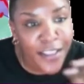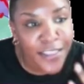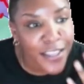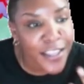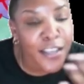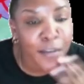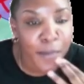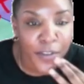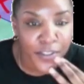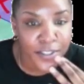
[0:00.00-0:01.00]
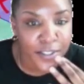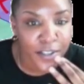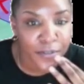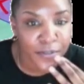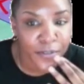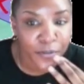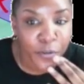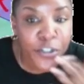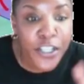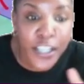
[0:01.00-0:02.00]
They're not thinking about this stuff,
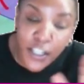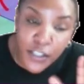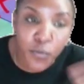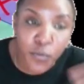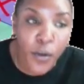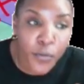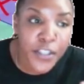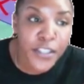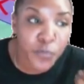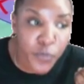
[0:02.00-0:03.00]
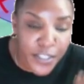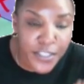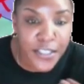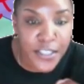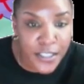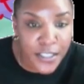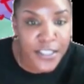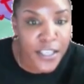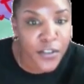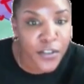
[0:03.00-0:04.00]
which again is why we
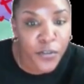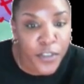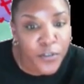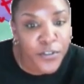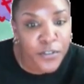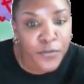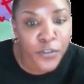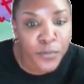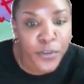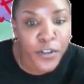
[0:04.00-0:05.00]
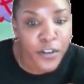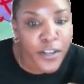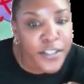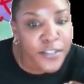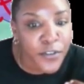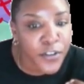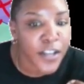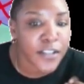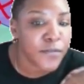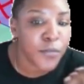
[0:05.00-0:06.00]
consistently say, give yourself a little bit of grace if
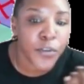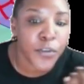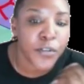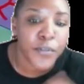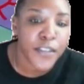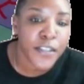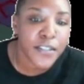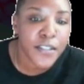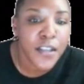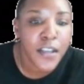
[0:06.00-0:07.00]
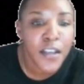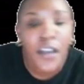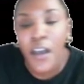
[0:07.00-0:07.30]
you're not as familiar with this.